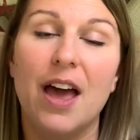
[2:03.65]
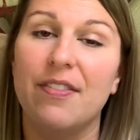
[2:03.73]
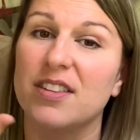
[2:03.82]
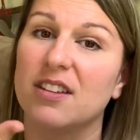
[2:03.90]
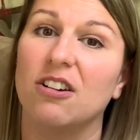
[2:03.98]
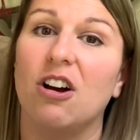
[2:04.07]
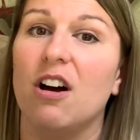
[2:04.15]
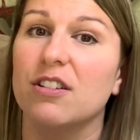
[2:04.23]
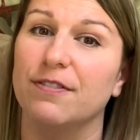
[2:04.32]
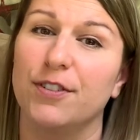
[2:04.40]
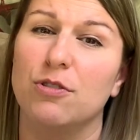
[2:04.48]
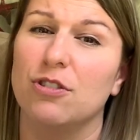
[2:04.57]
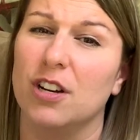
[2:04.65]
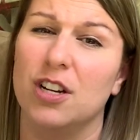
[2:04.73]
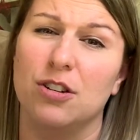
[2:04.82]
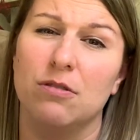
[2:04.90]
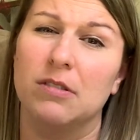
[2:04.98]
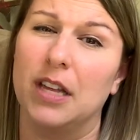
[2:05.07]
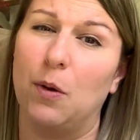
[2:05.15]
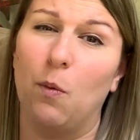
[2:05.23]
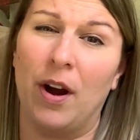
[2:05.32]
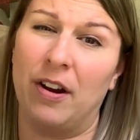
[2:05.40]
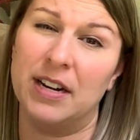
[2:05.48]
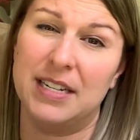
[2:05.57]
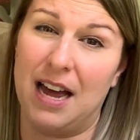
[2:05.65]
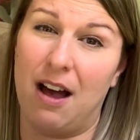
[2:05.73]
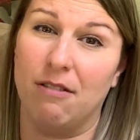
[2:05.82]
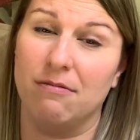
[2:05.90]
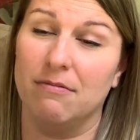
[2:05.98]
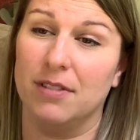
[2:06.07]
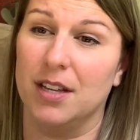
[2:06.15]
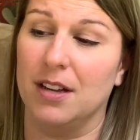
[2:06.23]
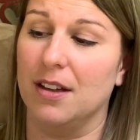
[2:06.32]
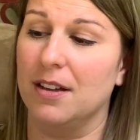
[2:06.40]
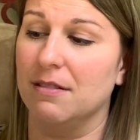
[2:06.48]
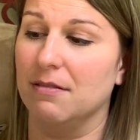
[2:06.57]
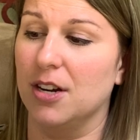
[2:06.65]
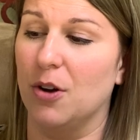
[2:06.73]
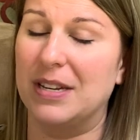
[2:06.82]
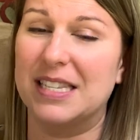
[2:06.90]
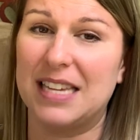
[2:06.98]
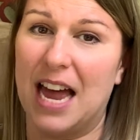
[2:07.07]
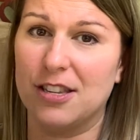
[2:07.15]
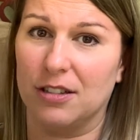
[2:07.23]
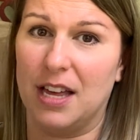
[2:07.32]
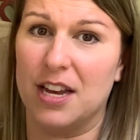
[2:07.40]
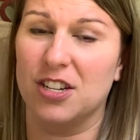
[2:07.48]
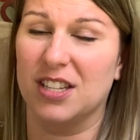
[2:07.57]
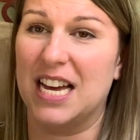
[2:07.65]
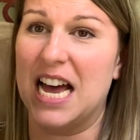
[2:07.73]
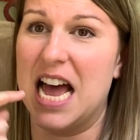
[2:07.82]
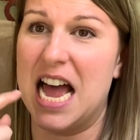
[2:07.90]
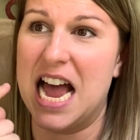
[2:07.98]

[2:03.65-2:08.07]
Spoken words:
and this could cause future issues like wearing down the, incisal edge, the